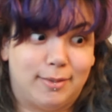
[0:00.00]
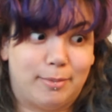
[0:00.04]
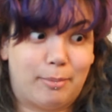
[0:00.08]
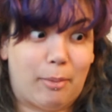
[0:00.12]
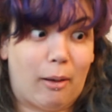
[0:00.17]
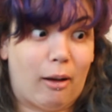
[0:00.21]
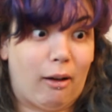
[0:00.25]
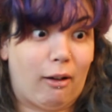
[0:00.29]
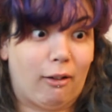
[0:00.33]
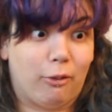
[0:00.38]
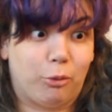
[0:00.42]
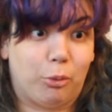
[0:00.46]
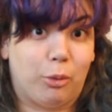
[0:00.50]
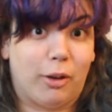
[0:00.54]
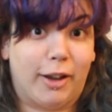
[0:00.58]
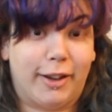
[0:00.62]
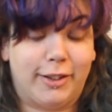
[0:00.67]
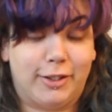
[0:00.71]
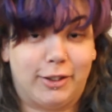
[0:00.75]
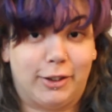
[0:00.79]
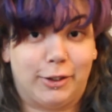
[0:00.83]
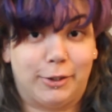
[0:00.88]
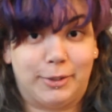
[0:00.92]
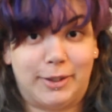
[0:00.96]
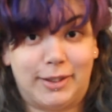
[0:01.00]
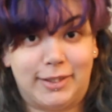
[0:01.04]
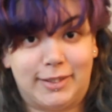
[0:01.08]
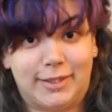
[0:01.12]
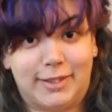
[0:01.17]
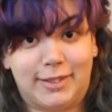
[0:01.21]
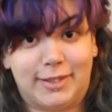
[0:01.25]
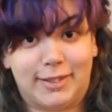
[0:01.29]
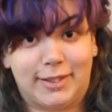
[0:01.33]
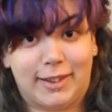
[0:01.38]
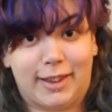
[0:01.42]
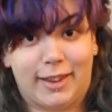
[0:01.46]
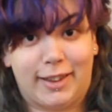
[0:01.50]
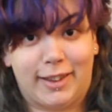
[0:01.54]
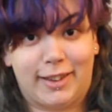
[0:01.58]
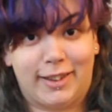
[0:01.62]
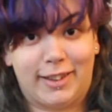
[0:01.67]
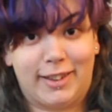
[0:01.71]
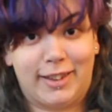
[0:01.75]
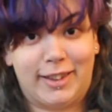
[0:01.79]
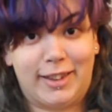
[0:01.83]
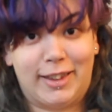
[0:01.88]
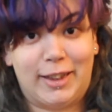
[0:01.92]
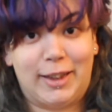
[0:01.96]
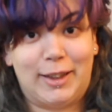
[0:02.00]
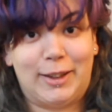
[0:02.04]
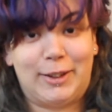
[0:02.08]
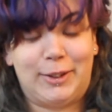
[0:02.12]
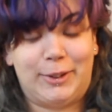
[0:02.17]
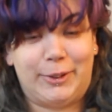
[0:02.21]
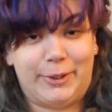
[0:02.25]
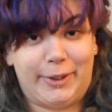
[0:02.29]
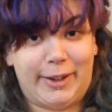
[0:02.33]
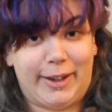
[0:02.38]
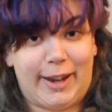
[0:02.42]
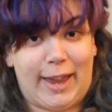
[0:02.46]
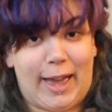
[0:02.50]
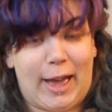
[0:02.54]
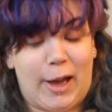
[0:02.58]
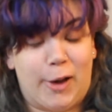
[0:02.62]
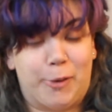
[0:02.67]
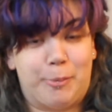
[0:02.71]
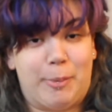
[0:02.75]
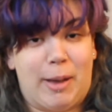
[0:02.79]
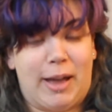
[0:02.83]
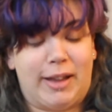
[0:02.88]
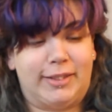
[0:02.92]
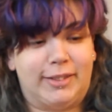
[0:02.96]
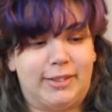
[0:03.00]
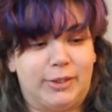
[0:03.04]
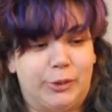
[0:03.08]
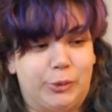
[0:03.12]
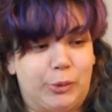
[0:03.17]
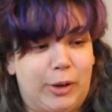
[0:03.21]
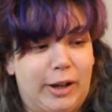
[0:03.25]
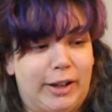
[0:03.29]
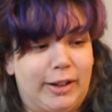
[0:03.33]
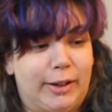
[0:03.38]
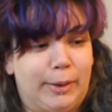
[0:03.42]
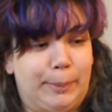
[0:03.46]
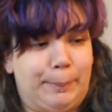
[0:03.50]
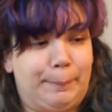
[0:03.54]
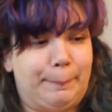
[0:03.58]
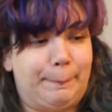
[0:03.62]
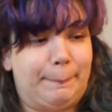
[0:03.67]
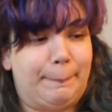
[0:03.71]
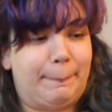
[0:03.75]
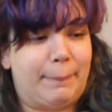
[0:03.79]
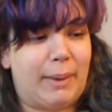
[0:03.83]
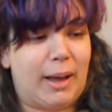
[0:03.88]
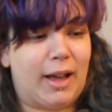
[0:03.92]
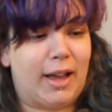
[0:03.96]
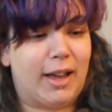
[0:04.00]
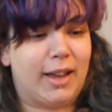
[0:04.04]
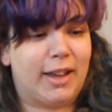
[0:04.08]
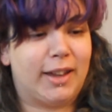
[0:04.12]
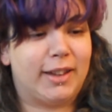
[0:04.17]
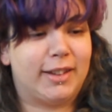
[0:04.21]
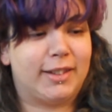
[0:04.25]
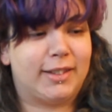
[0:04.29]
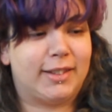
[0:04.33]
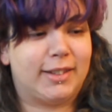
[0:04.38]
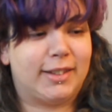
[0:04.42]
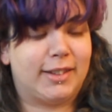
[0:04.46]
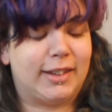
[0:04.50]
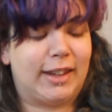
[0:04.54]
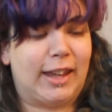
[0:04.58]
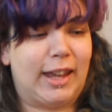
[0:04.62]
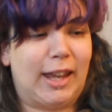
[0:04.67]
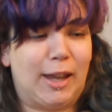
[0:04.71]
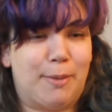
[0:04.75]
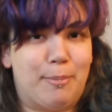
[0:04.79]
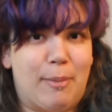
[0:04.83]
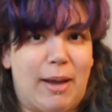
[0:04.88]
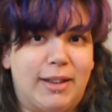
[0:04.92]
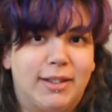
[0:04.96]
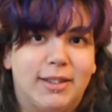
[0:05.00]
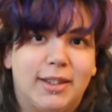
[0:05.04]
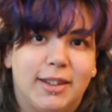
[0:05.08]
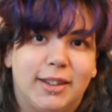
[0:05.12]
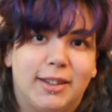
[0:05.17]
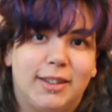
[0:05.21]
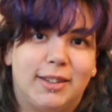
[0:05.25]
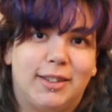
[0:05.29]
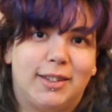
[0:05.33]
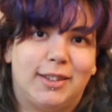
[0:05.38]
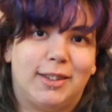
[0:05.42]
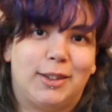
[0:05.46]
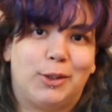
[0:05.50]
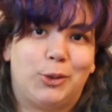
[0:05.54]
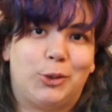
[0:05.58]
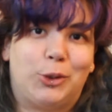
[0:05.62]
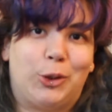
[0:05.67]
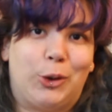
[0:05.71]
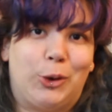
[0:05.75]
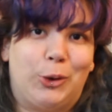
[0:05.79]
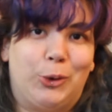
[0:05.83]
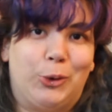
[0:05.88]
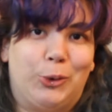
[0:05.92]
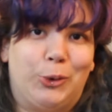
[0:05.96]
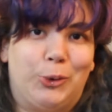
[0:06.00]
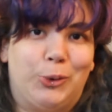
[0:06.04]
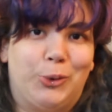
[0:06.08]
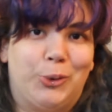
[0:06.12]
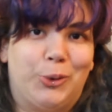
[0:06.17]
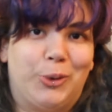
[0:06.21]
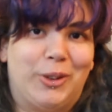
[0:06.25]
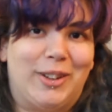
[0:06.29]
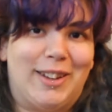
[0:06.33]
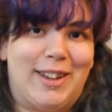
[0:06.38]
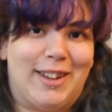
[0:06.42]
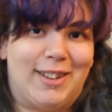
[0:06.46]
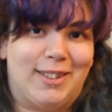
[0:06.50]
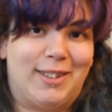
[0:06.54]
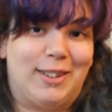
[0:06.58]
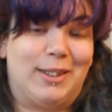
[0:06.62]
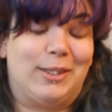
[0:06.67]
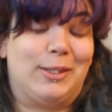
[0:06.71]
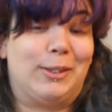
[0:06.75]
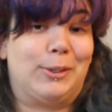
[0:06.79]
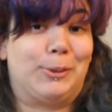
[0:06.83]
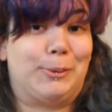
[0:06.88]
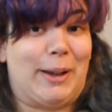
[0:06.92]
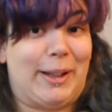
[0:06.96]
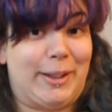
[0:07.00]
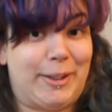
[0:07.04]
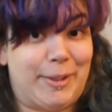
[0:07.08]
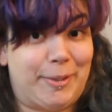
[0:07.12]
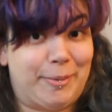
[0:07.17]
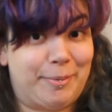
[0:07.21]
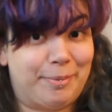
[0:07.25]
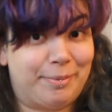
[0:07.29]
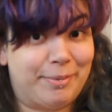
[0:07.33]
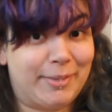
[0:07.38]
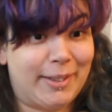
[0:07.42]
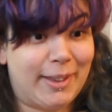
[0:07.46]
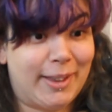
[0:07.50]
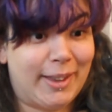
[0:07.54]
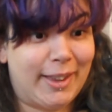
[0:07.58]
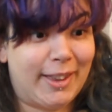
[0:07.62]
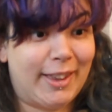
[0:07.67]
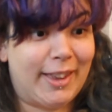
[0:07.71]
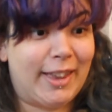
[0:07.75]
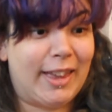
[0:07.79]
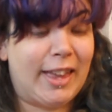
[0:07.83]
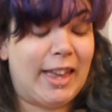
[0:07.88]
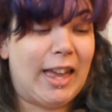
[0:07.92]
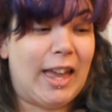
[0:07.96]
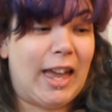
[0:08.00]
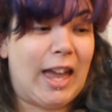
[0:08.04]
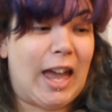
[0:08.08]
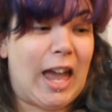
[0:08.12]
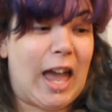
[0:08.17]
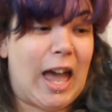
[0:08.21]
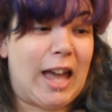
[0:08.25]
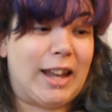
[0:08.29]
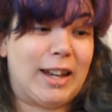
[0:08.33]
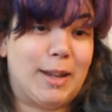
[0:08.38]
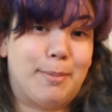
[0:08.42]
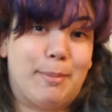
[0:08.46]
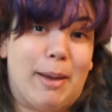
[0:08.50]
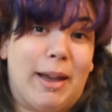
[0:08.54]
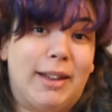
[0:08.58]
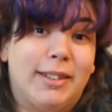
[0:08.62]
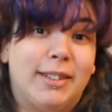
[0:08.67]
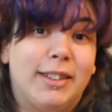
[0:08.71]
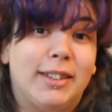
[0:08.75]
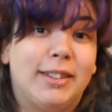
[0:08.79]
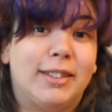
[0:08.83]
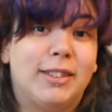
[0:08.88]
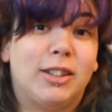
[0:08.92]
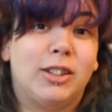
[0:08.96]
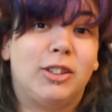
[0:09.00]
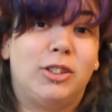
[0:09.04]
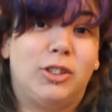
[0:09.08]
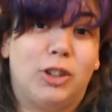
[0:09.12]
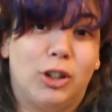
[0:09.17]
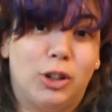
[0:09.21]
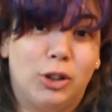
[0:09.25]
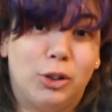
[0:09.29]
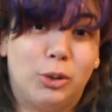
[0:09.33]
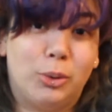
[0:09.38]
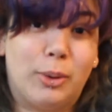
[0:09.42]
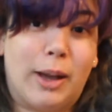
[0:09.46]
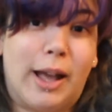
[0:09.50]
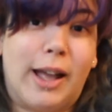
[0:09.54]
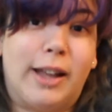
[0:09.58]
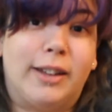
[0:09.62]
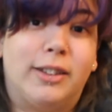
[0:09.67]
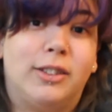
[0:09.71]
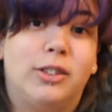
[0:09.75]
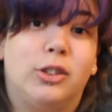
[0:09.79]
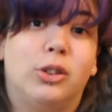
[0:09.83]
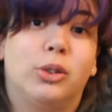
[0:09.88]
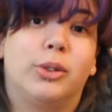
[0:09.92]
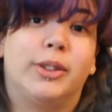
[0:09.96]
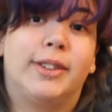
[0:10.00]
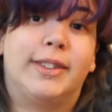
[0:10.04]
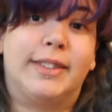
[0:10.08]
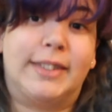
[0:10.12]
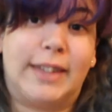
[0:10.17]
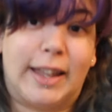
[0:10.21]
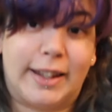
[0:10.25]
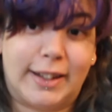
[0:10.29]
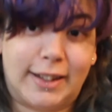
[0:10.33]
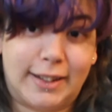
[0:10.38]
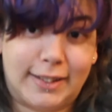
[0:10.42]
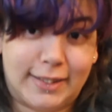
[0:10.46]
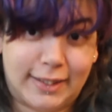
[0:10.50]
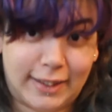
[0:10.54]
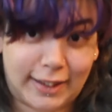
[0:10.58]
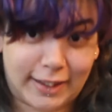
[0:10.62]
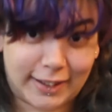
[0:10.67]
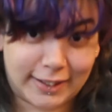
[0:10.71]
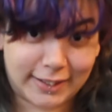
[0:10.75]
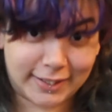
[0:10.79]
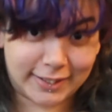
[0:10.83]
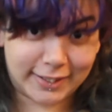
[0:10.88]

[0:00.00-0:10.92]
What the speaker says: part of what I do is looking at how patterns are written, but it matters to knitters as well, and it matters to you and your sanity.